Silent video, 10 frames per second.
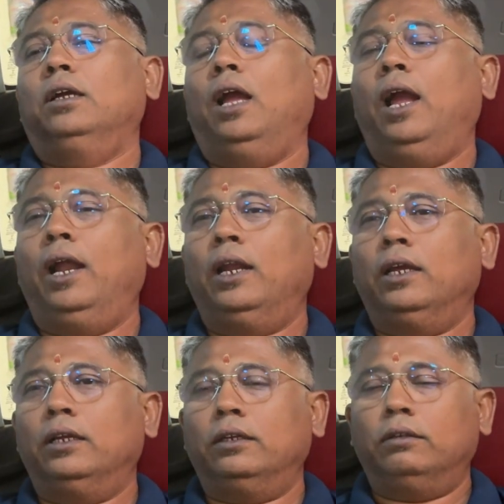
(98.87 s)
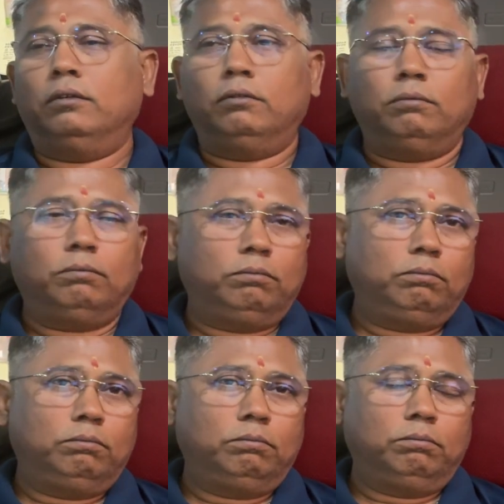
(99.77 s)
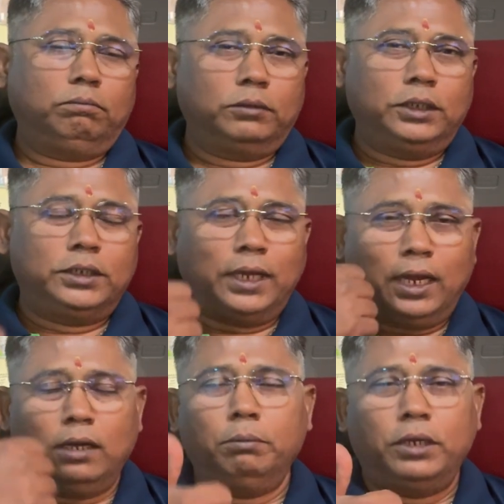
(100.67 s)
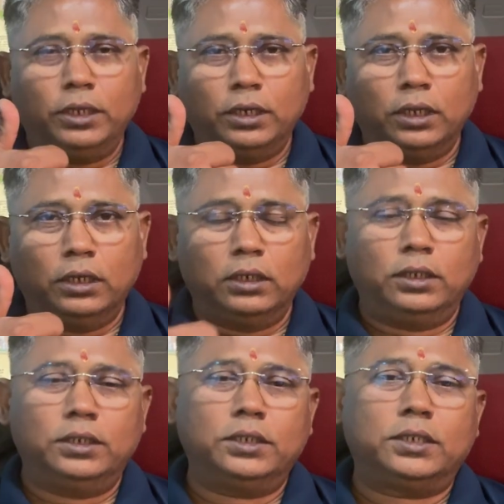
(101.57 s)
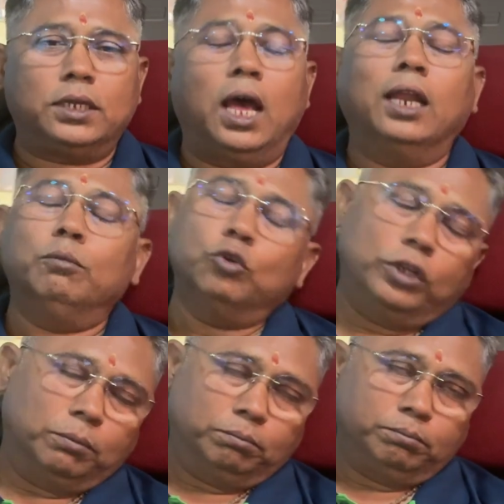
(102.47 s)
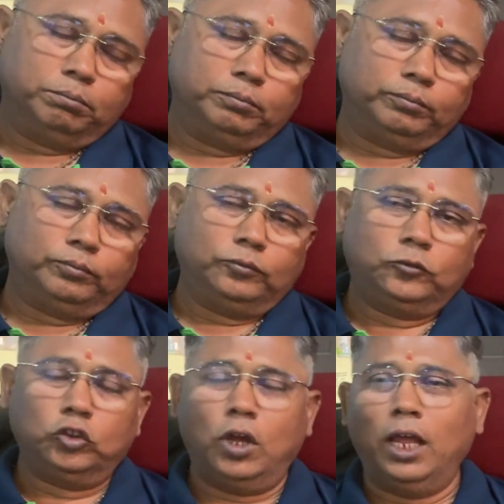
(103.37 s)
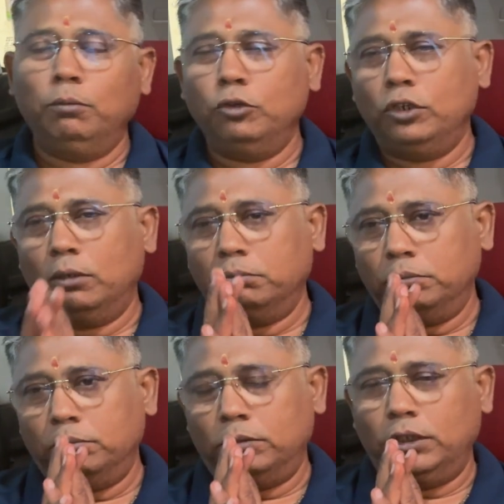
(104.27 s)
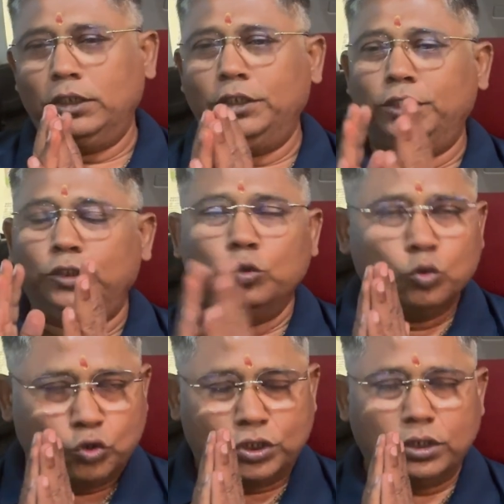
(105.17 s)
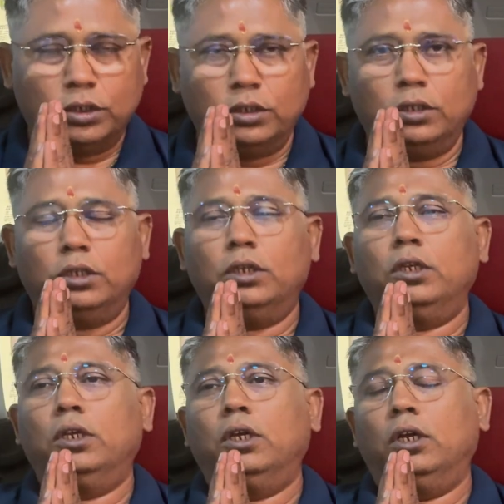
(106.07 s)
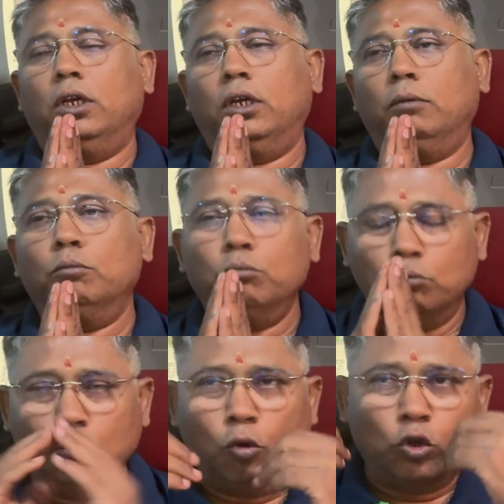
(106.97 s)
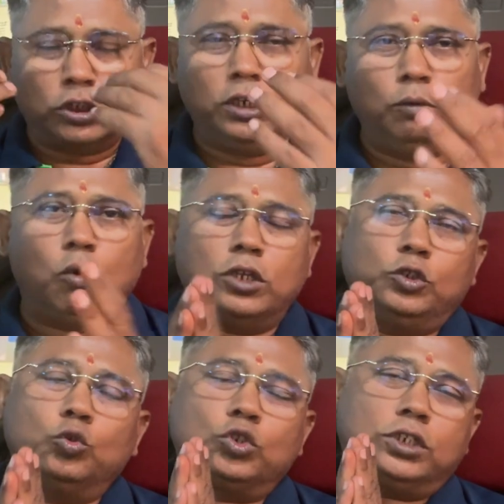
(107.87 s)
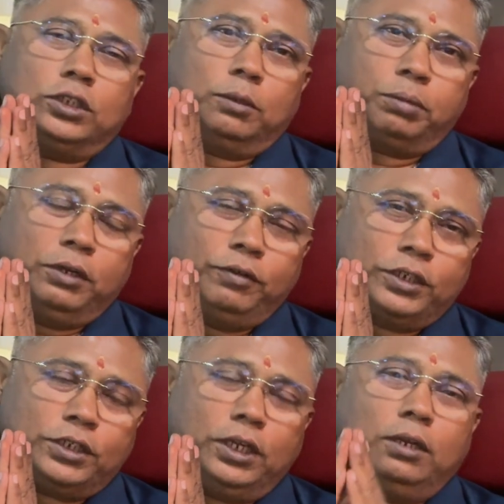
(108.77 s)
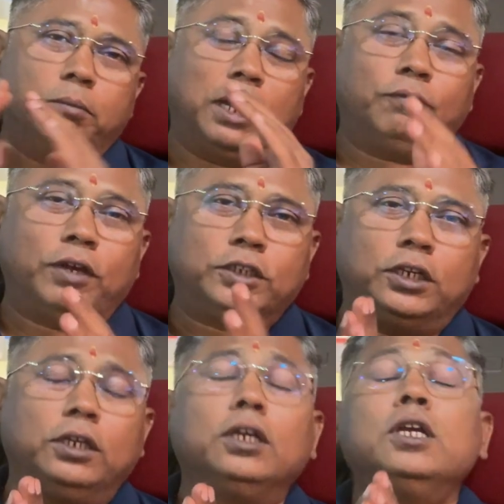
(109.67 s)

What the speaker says: And the second material is aluminum. So aluminum is used, mostly was used in the previous in manufacturing